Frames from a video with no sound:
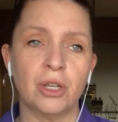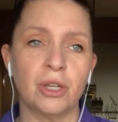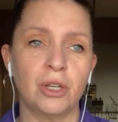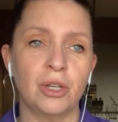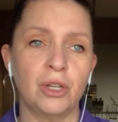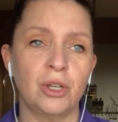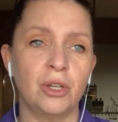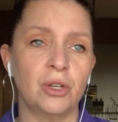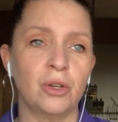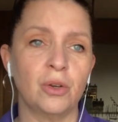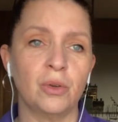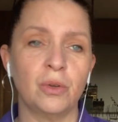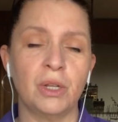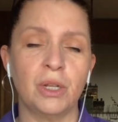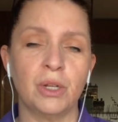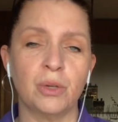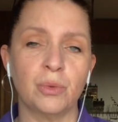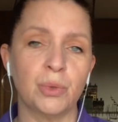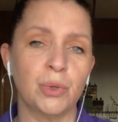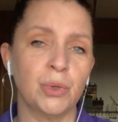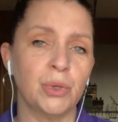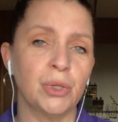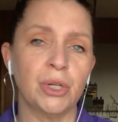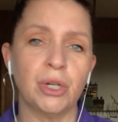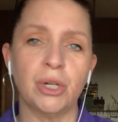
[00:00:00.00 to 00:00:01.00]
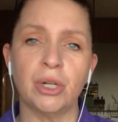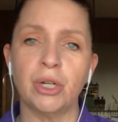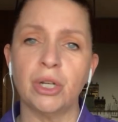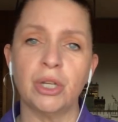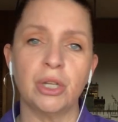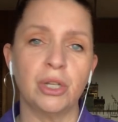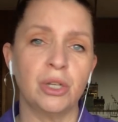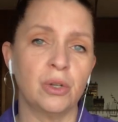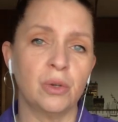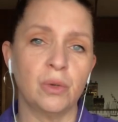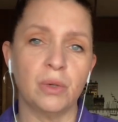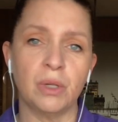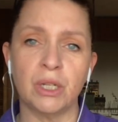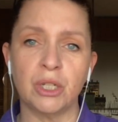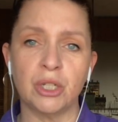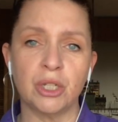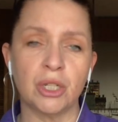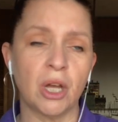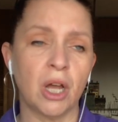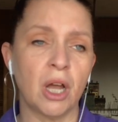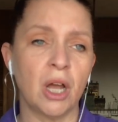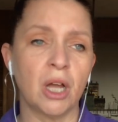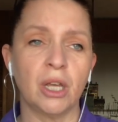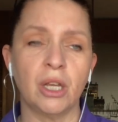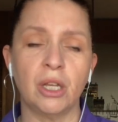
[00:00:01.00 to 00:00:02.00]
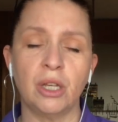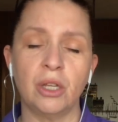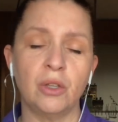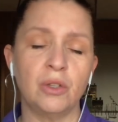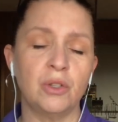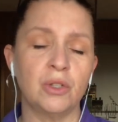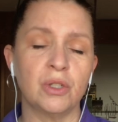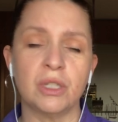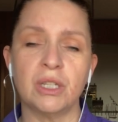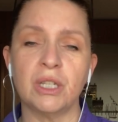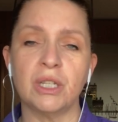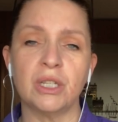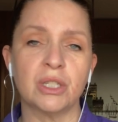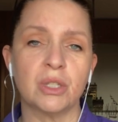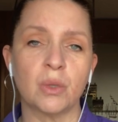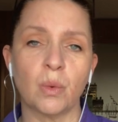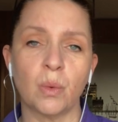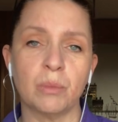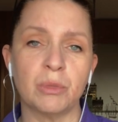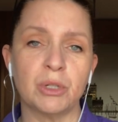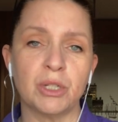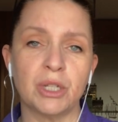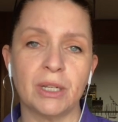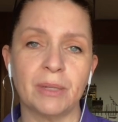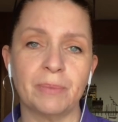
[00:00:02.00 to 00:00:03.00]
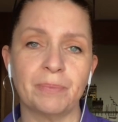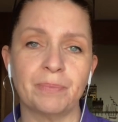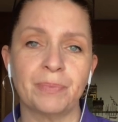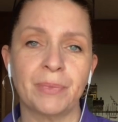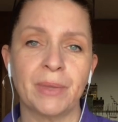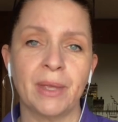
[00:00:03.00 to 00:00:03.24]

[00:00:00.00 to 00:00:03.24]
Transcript: you don't need a ruler, you don't need chalk, you just need a sewing machine.